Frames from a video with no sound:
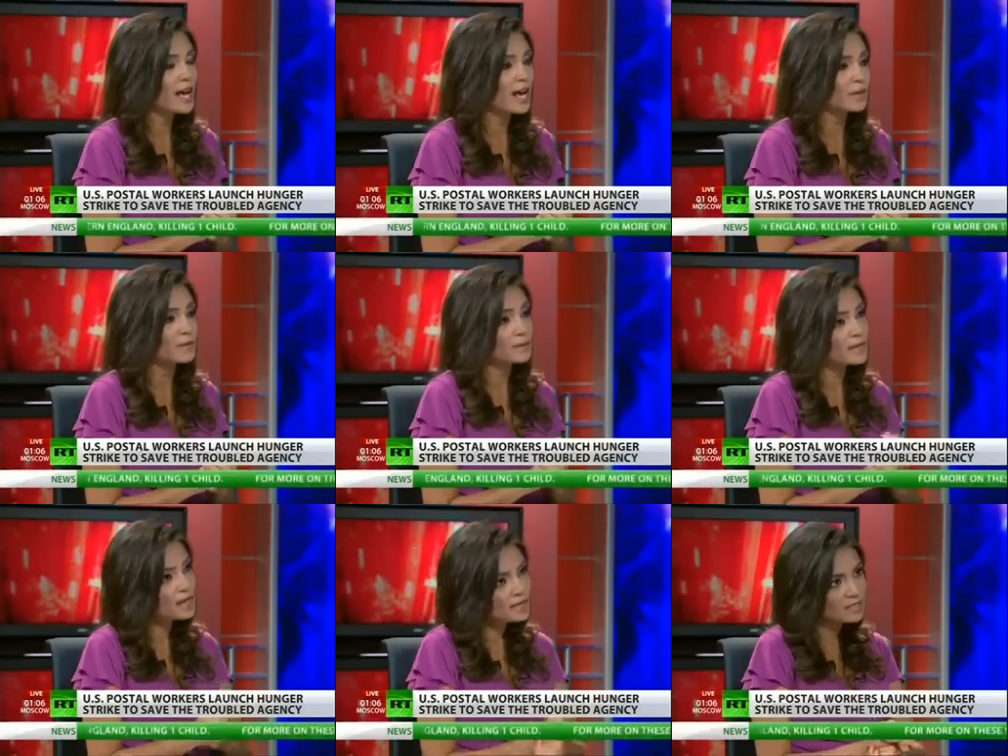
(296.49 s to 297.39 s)
Um, and
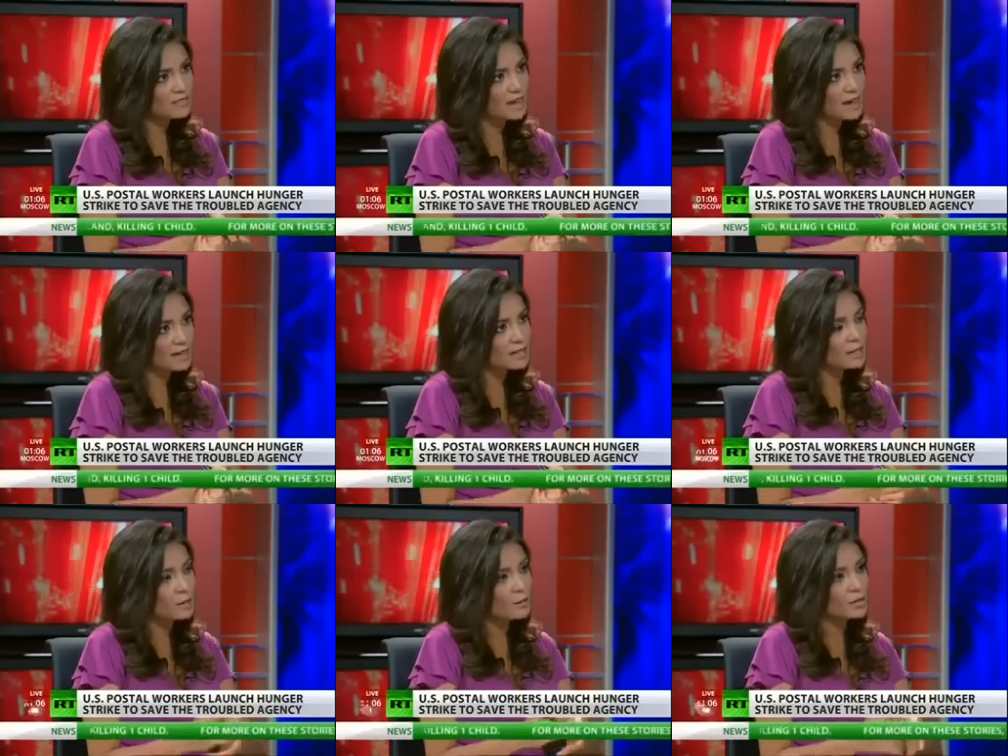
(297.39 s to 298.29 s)
because of that,
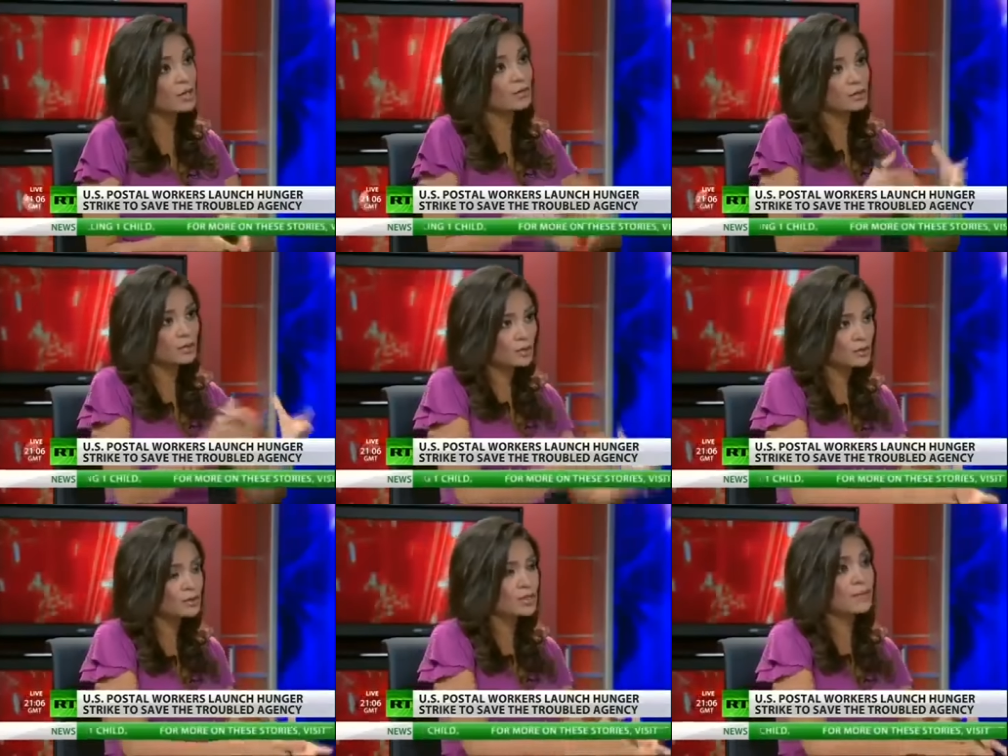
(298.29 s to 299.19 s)
we don't
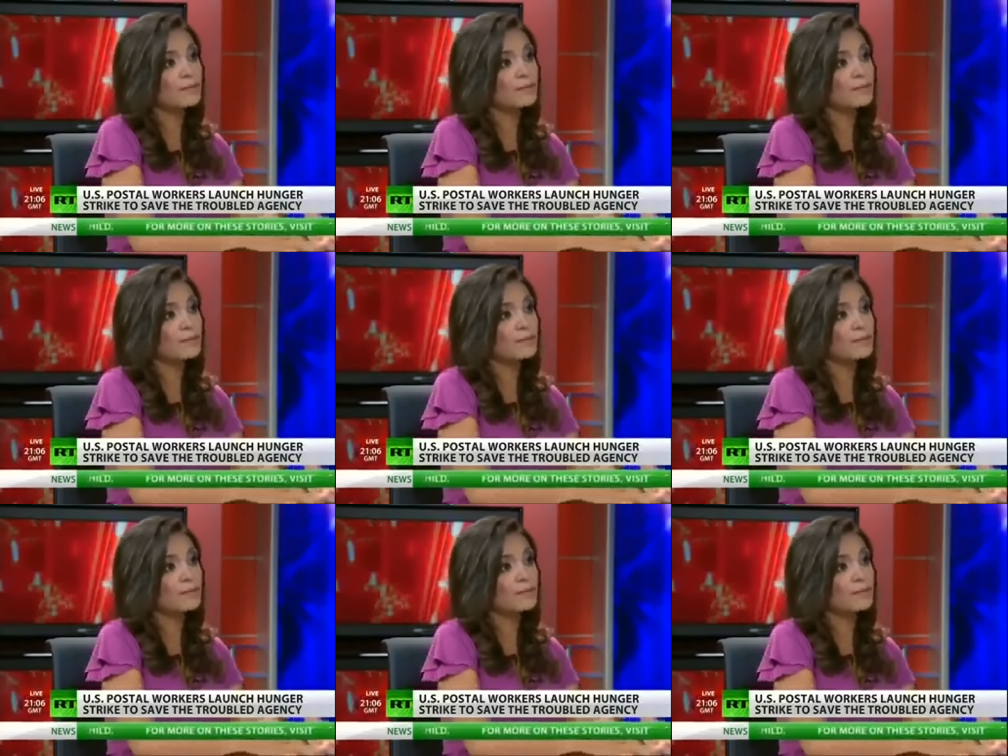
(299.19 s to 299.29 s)
use